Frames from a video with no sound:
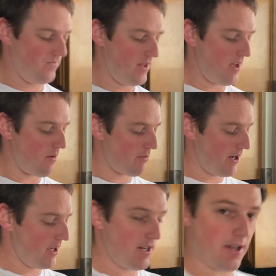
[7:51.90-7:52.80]
I'll bring
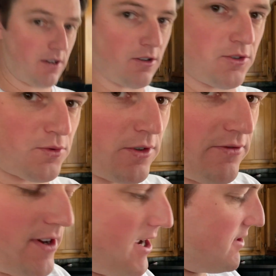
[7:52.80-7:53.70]
you in here close real
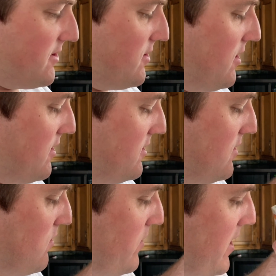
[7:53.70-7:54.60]
fast so you can see
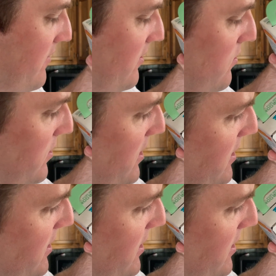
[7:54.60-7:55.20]
what we have going on.